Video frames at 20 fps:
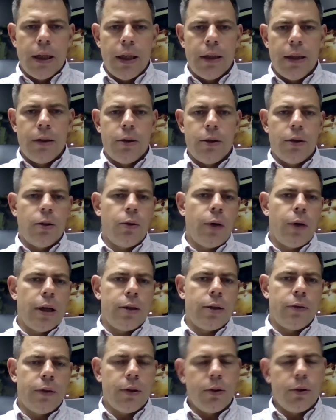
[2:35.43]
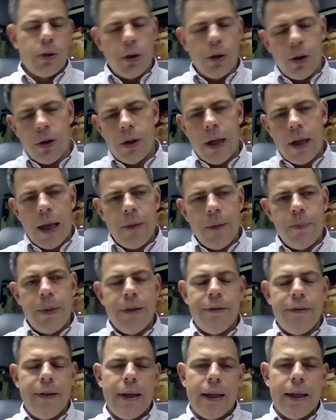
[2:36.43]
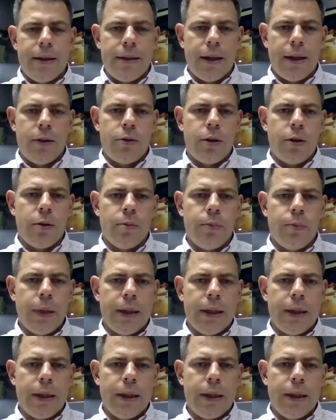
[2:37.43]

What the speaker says: internal rate of return, NPV, etc.